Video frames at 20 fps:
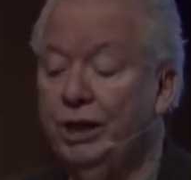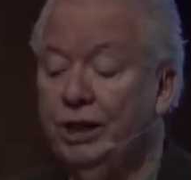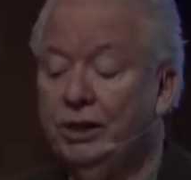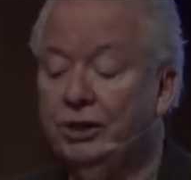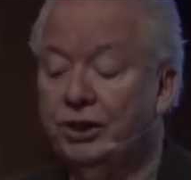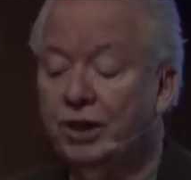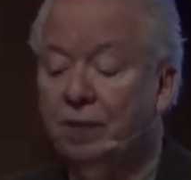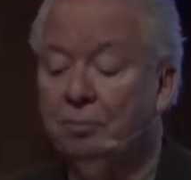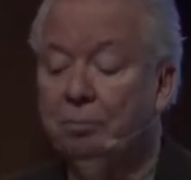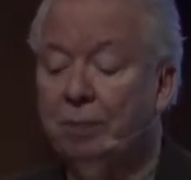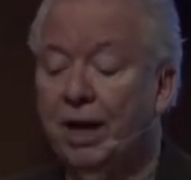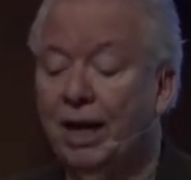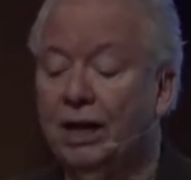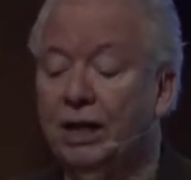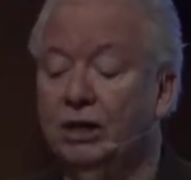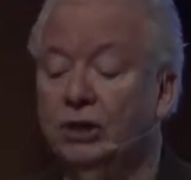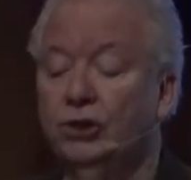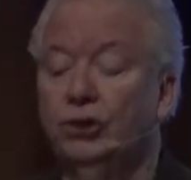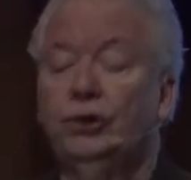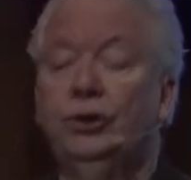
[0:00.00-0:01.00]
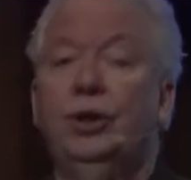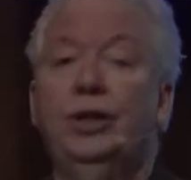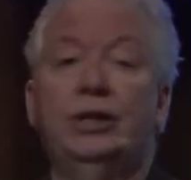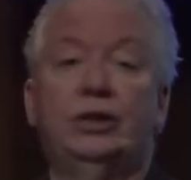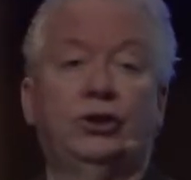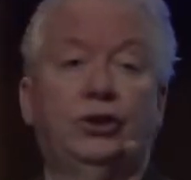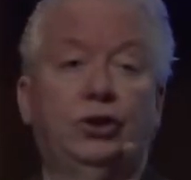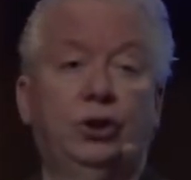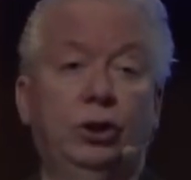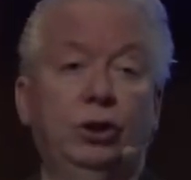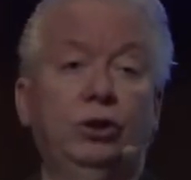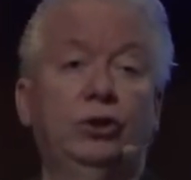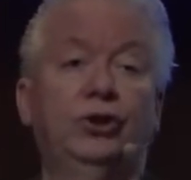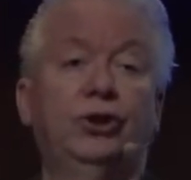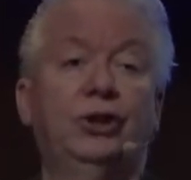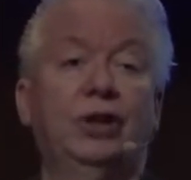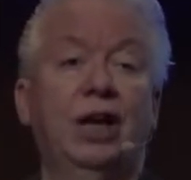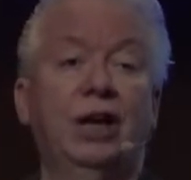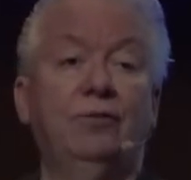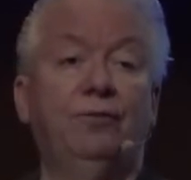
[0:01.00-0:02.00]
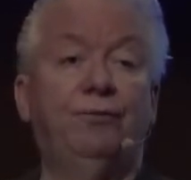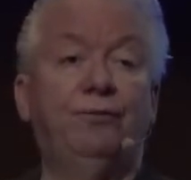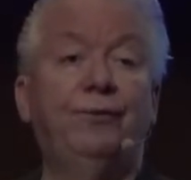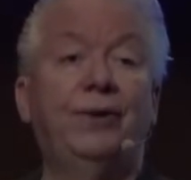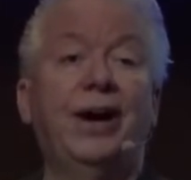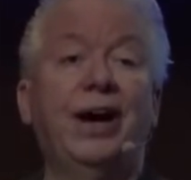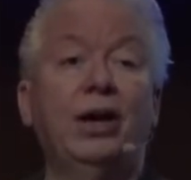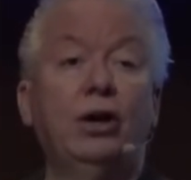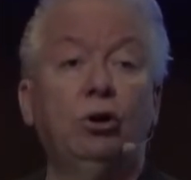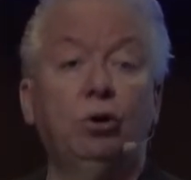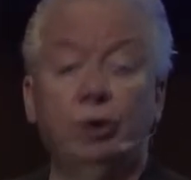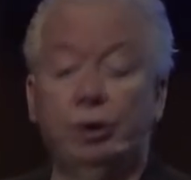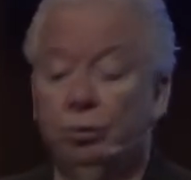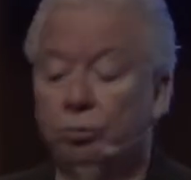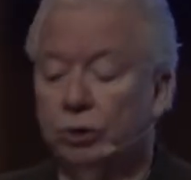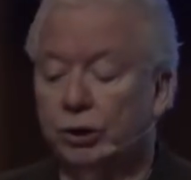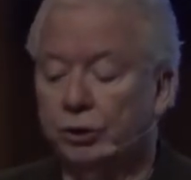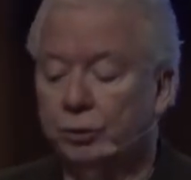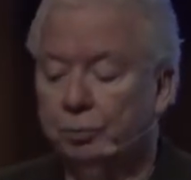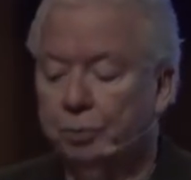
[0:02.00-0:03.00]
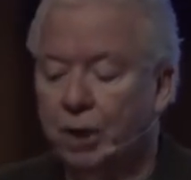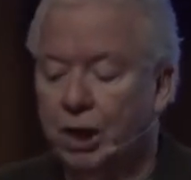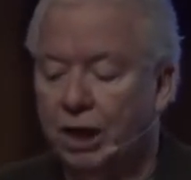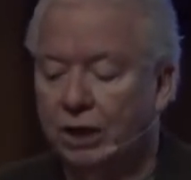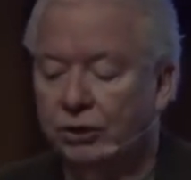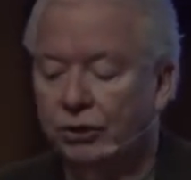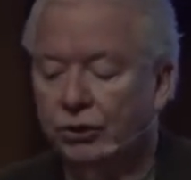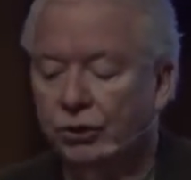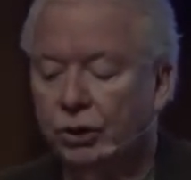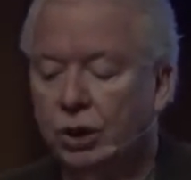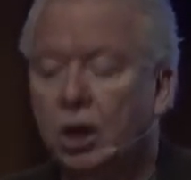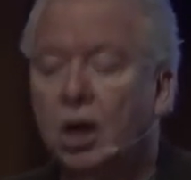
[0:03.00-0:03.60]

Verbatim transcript: He sent back his, this terse and fiery response.